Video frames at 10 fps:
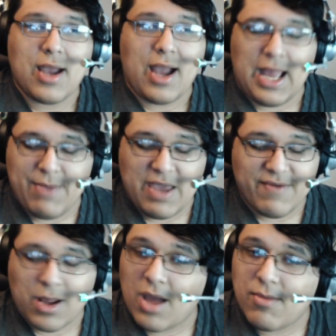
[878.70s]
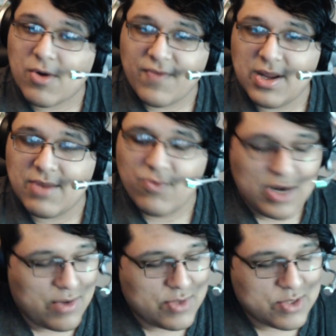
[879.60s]
I'm having a lot more fun. When
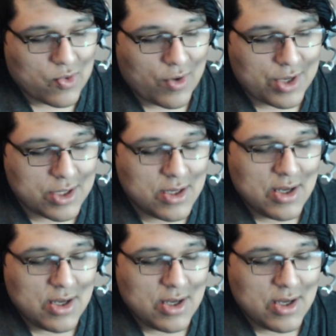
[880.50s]
I was recording